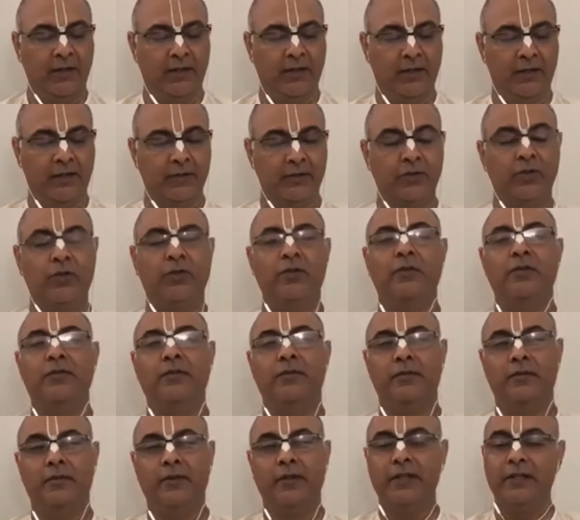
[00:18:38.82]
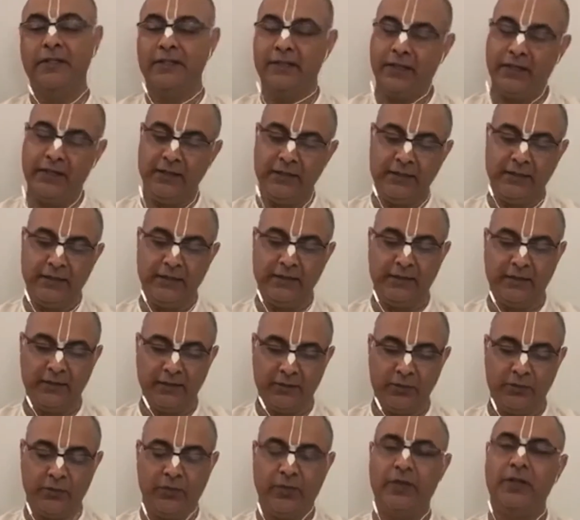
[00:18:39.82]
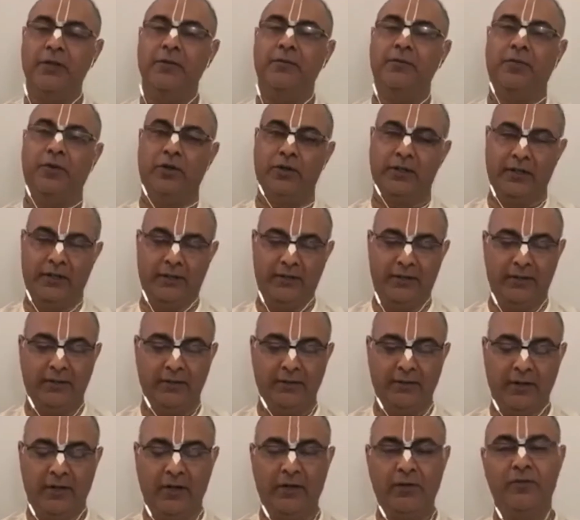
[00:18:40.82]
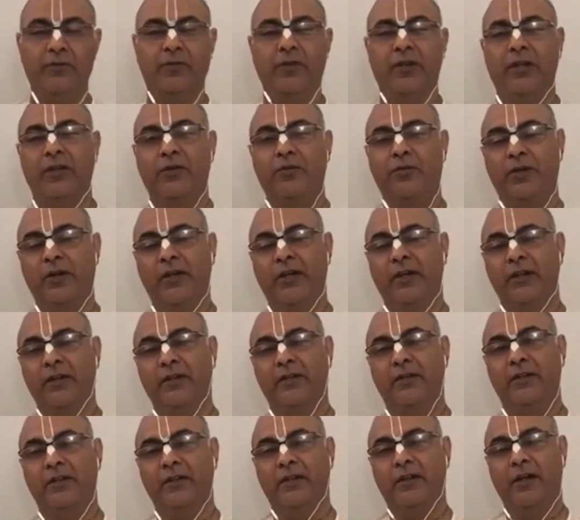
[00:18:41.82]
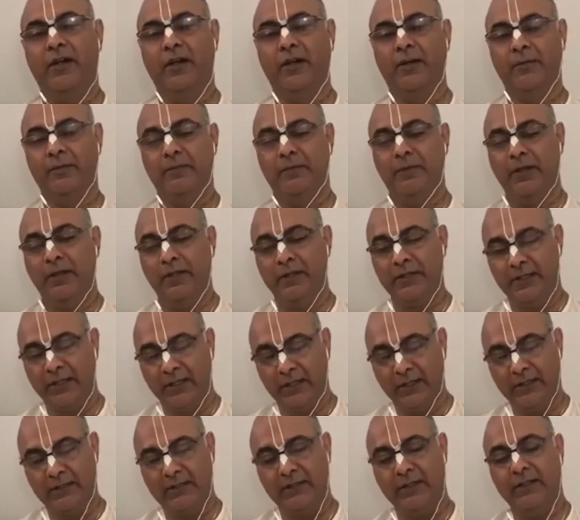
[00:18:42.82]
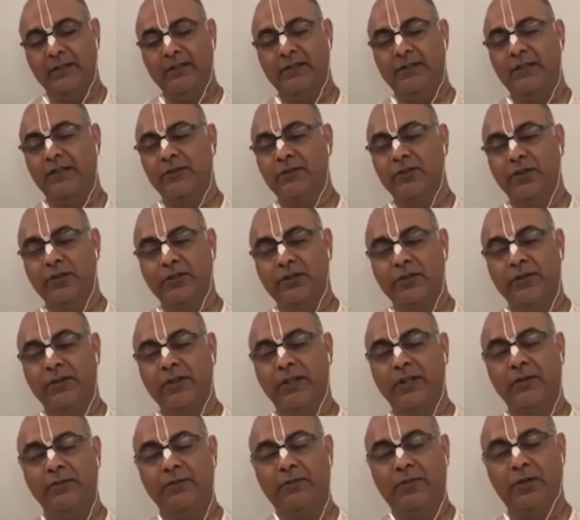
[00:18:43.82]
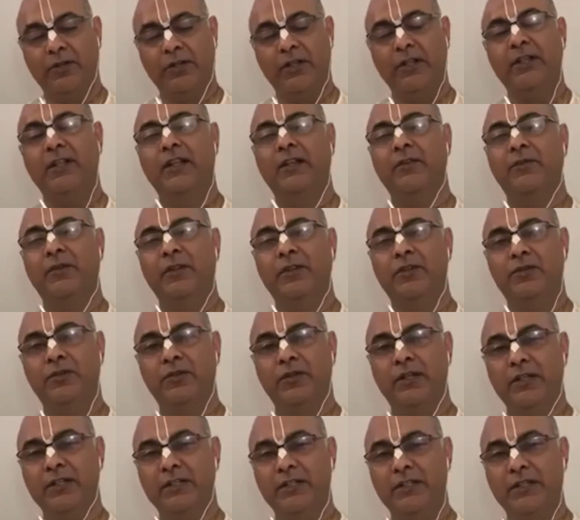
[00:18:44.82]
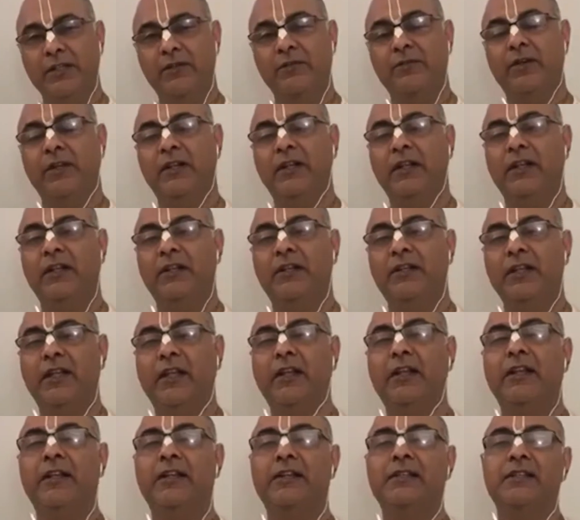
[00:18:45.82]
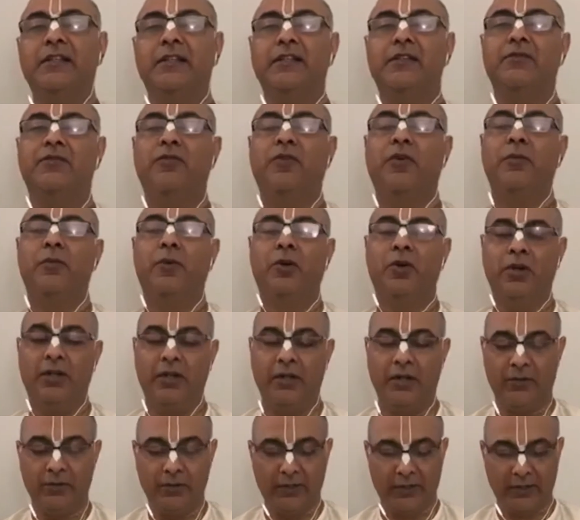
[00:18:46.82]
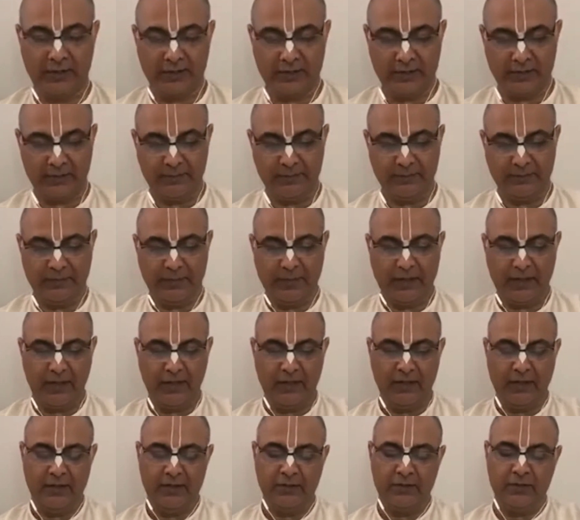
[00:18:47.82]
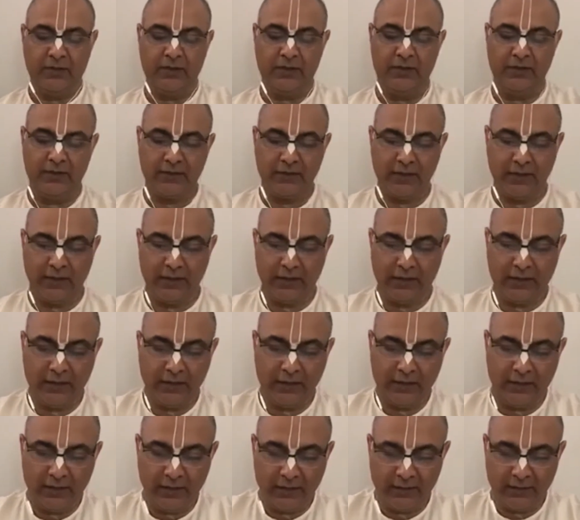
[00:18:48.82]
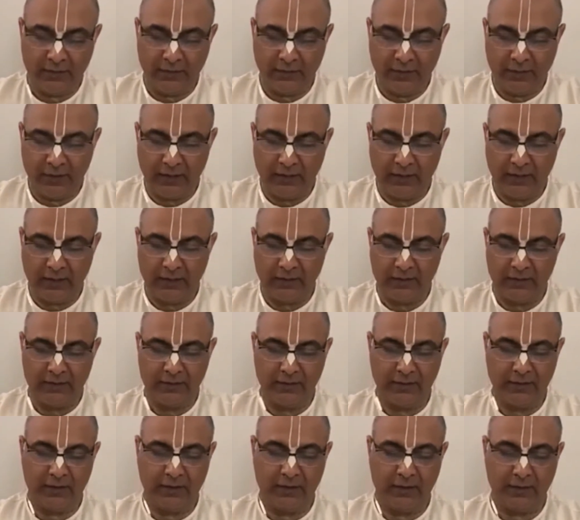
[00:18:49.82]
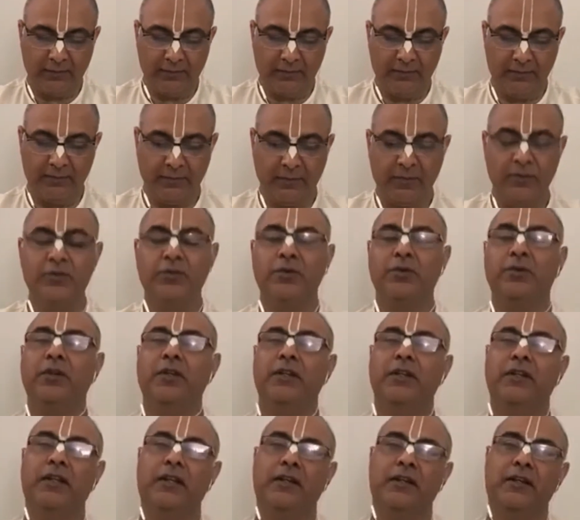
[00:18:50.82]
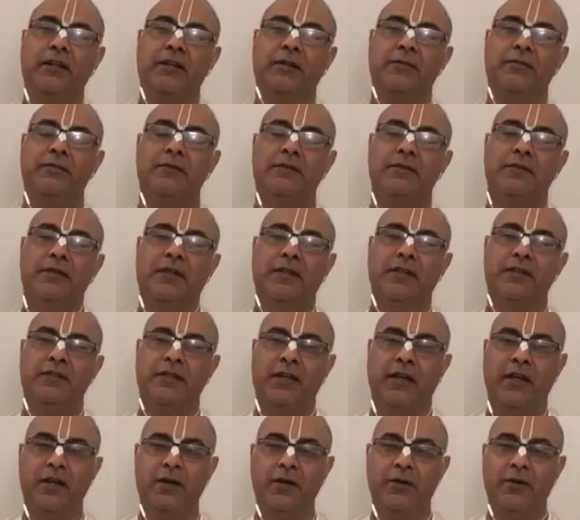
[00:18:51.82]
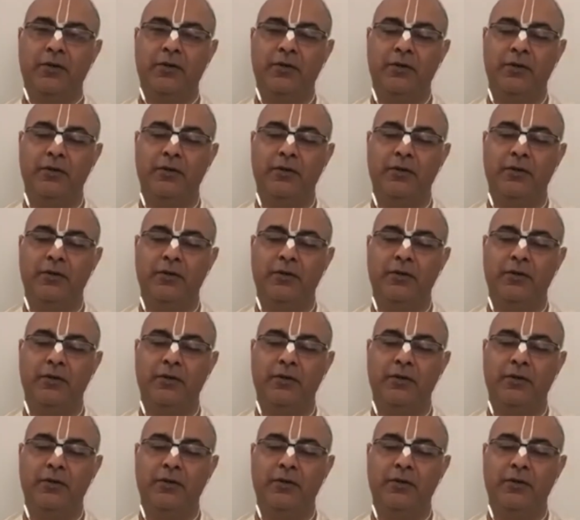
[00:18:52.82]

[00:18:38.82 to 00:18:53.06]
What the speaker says: So intelligence is very important. How we acquire intelligence is also very important, that we should endeavor and take lessons from all around us. So in this regard, there is a very nice story that comes as how